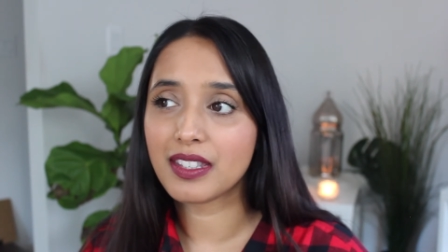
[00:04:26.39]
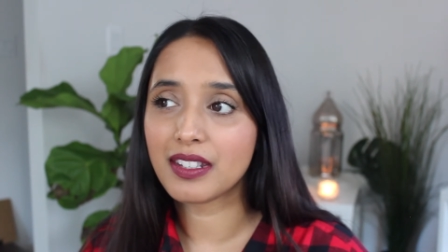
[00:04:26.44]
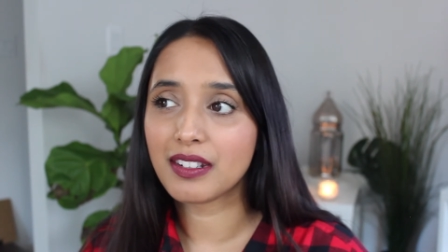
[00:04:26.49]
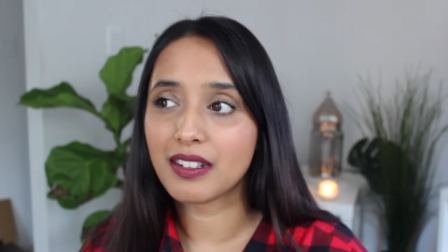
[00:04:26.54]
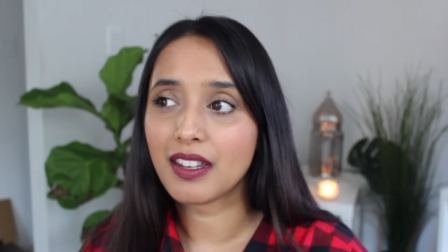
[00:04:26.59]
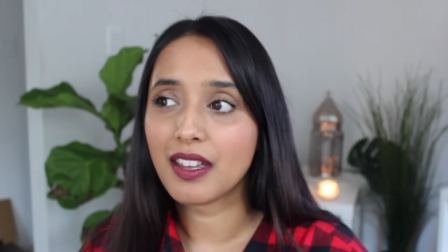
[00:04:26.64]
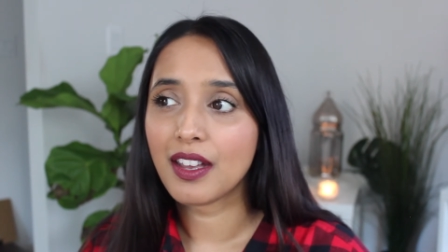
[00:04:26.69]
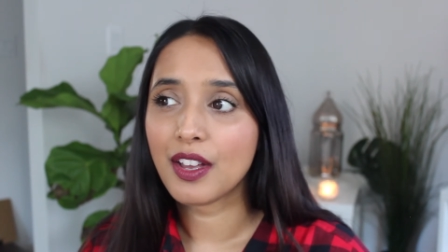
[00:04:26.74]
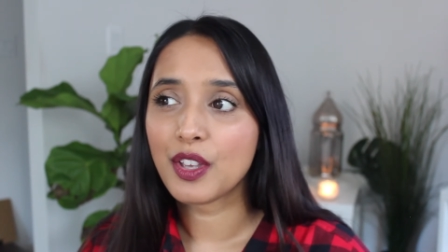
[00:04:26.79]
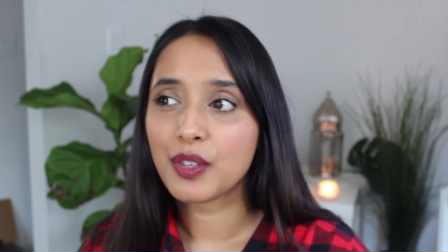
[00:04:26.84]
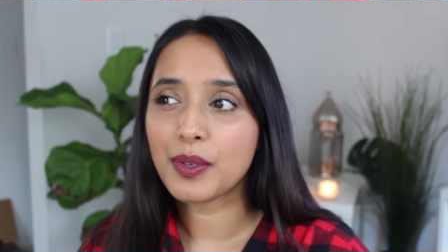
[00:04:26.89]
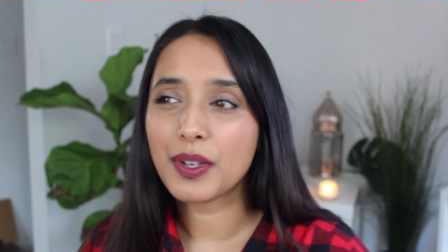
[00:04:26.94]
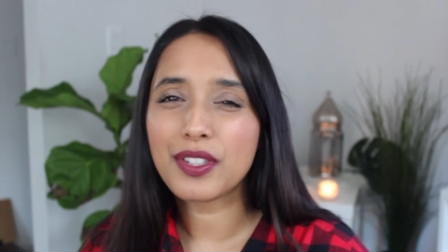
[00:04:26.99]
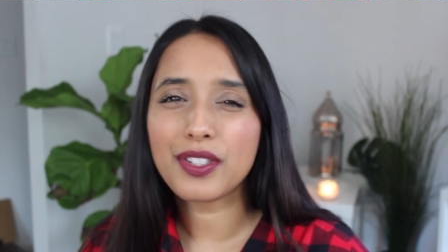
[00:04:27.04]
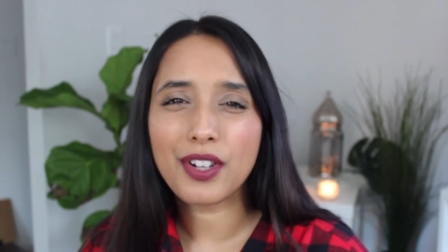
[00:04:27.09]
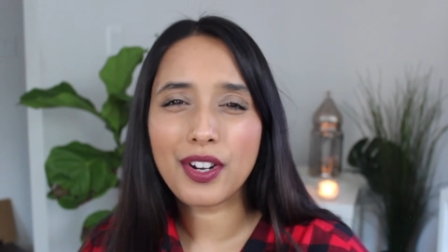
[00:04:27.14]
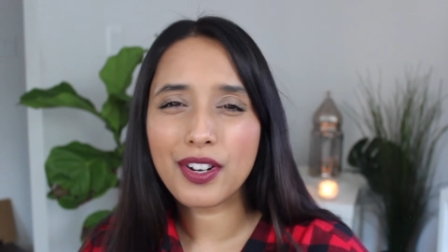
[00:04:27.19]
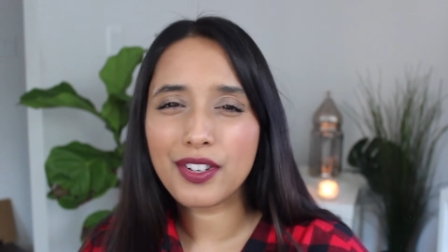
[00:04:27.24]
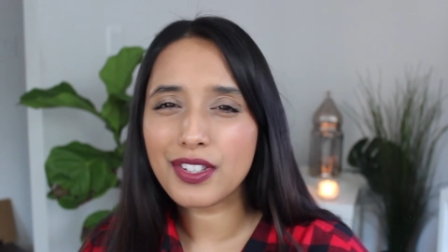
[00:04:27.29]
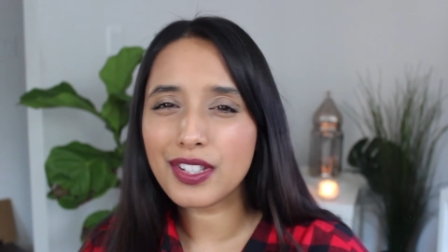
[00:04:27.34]
And so I
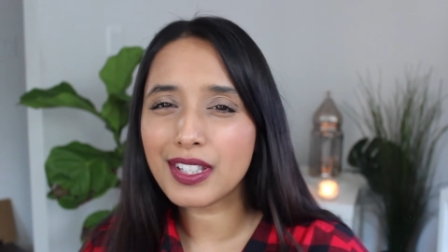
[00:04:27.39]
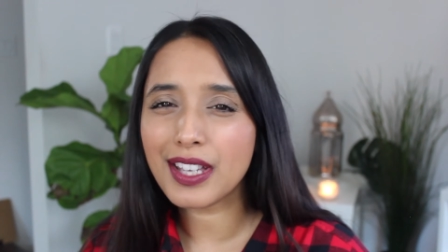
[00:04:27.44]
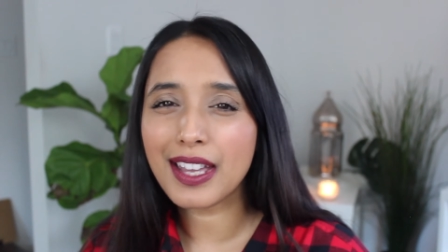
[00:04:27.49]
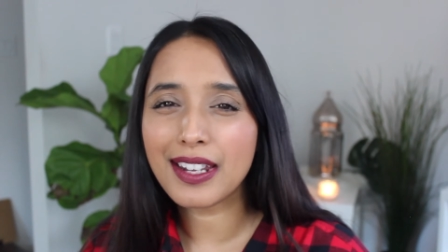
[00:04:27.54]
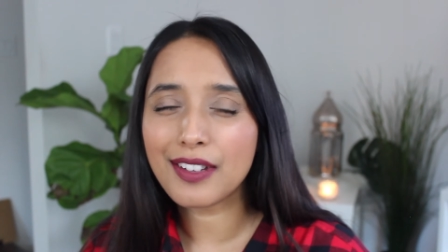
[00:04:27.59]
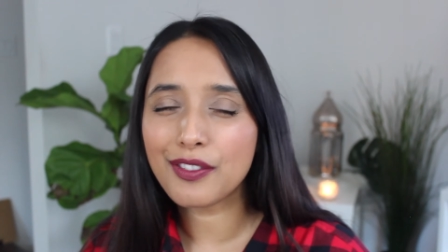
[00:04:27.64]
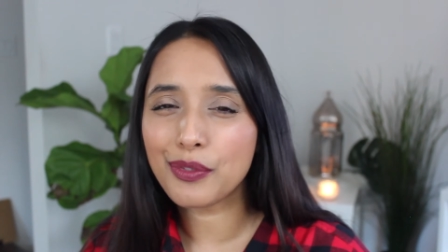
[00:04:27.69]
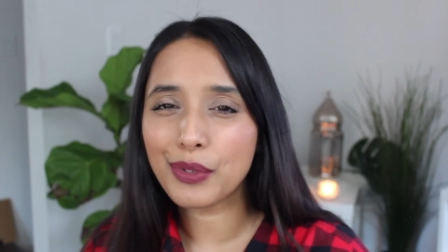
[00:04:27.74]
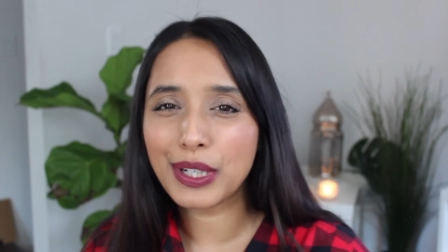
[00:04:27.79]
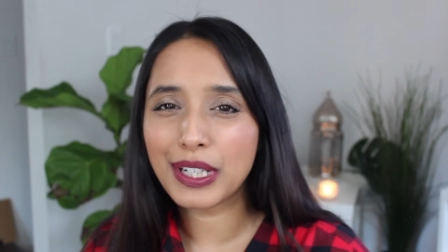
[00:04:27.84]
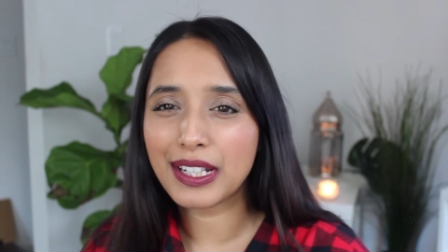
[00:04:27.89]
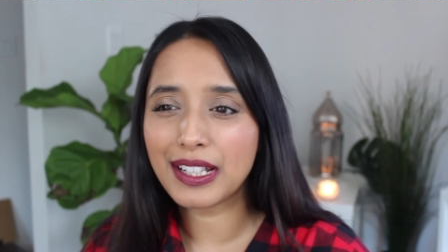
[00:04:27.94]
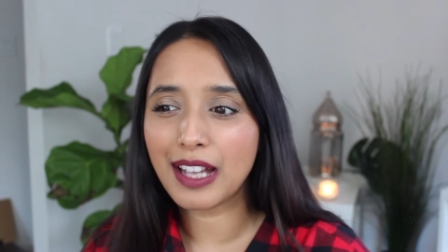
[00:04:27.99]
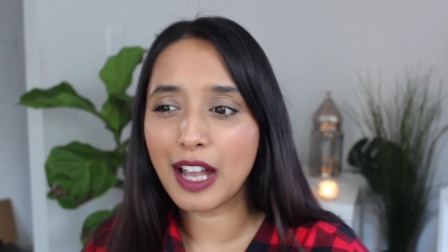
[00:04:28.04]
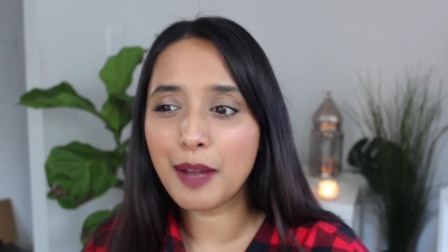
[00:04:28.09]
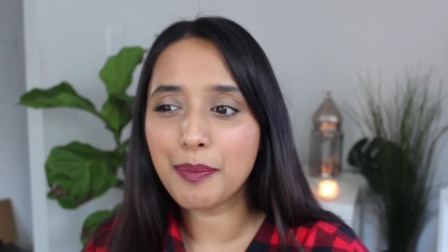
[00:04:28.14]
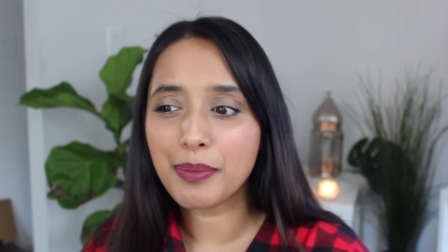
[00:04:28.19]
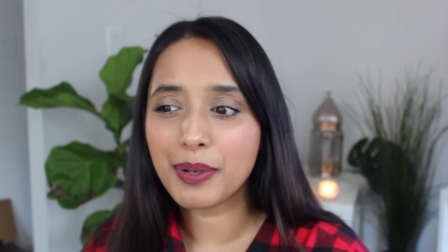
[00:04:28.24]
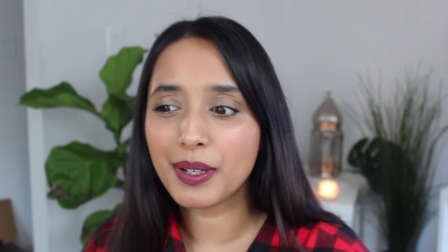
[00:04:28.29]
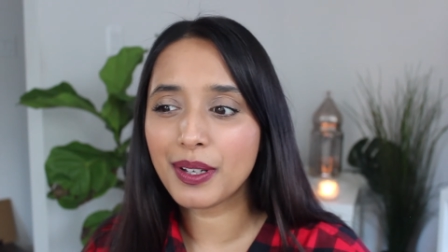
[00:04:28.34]
started just kind of reading
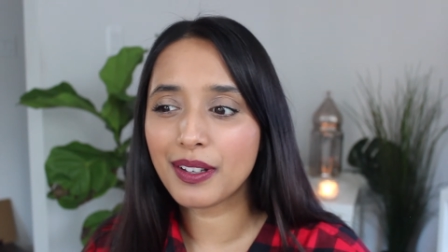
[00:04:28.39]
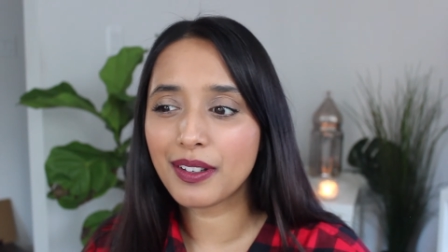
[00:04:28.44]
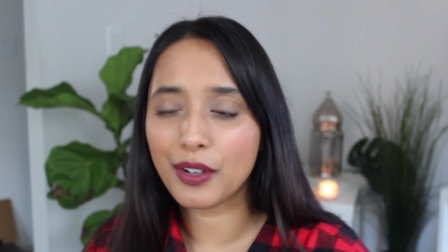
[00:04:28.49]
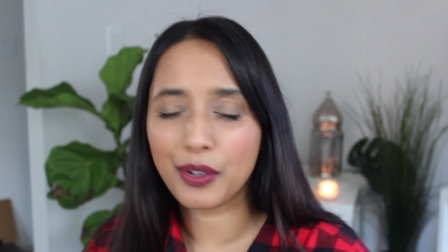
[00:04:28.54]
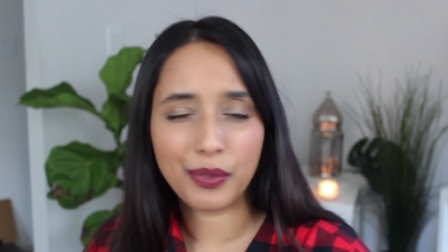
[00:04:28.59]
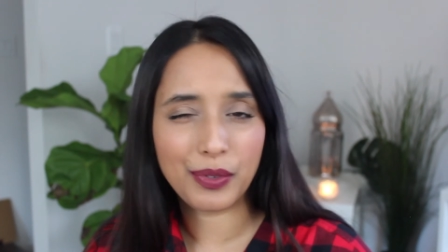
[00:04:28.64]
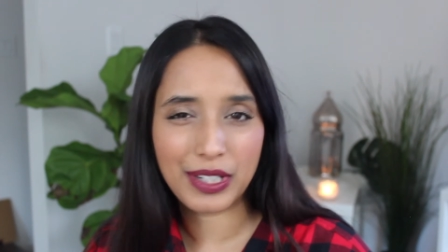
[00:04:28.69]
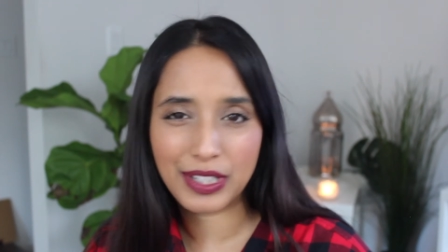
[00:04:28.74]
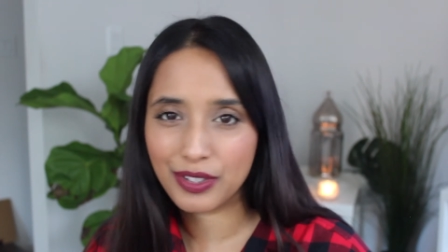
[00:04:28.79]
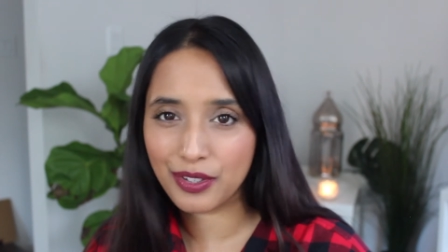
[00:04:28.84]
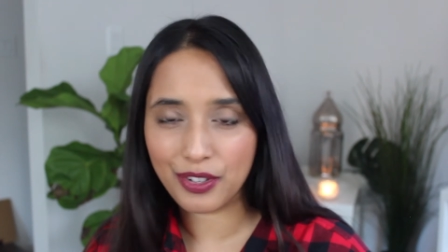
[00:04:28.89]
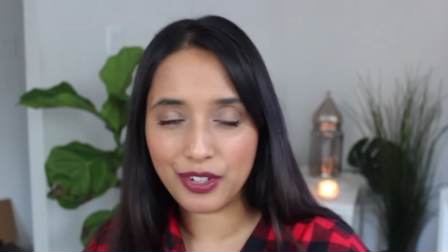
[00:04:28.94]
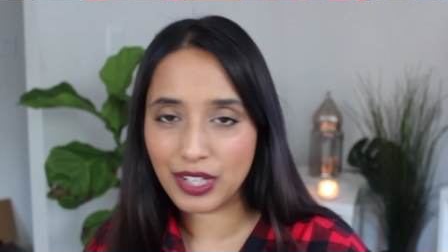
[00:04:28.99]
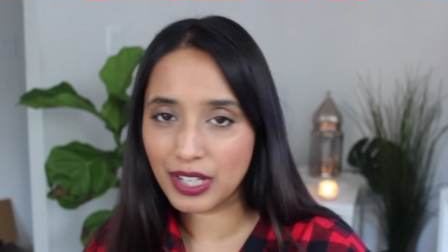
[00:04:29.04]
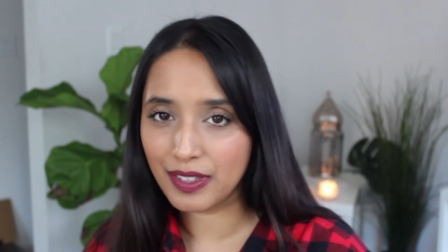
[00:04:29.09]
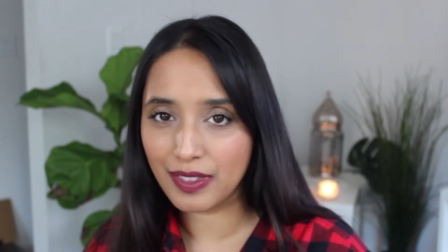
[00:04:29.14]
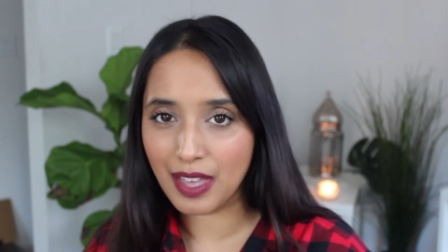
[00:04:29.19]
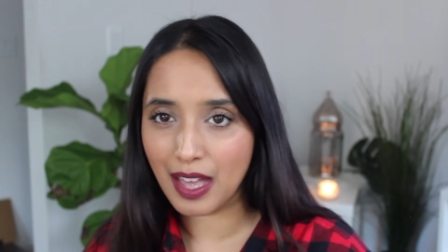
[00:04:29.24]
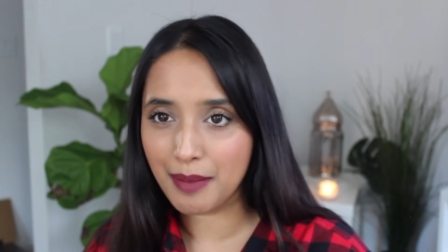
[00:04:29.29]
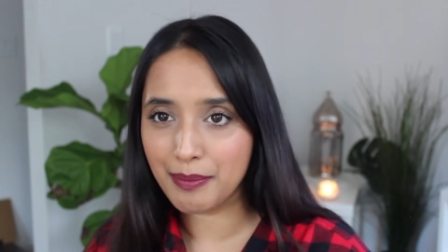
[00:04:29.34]
up or
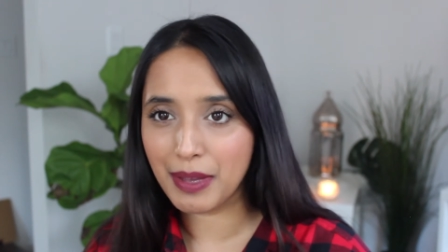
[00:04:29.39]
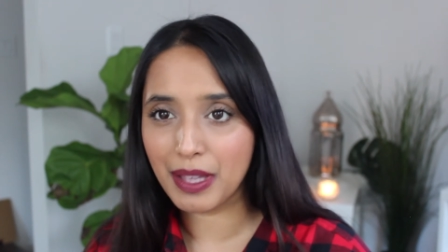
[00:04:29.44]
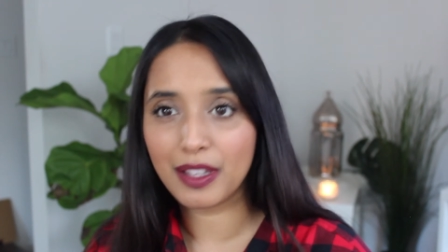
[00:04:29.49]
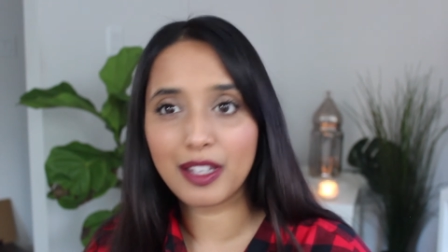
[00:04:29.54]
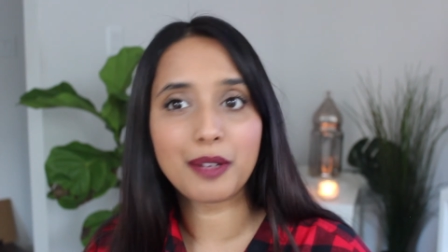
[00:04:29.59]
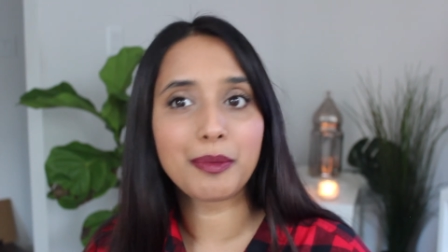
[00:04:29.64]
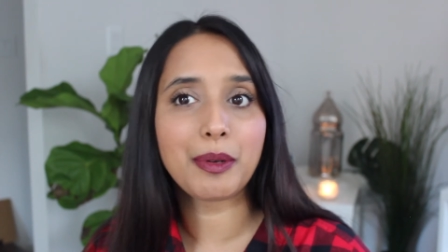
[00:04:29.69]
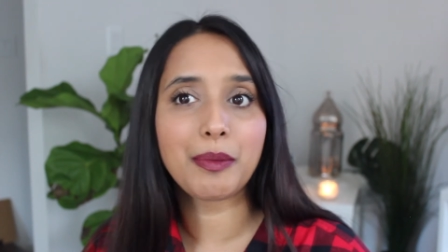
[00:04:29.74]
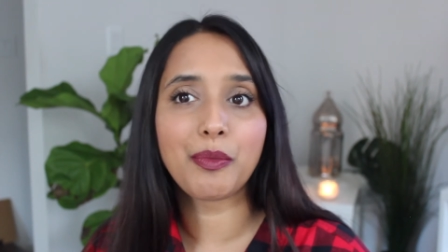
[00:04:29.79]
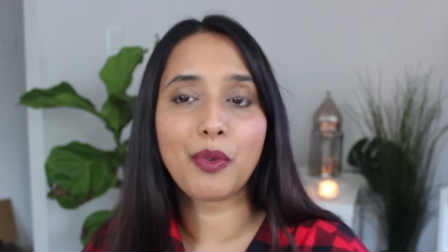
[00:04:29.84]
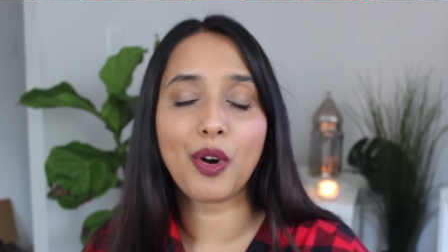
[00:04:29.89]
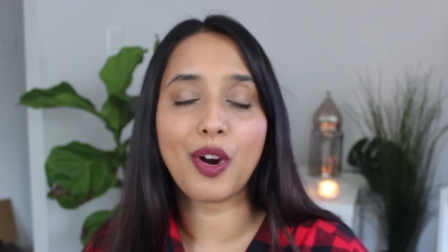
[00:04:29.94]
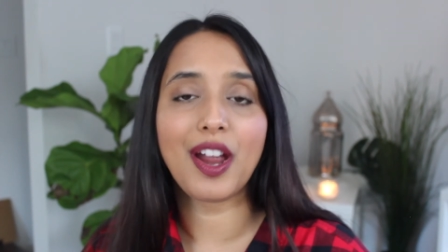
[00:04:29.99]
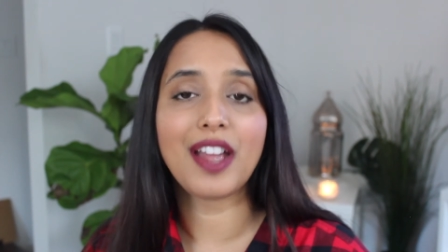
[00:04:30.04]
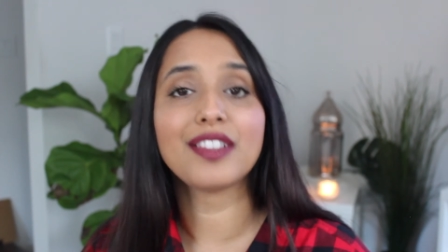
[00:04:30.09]
researching them a little bit more.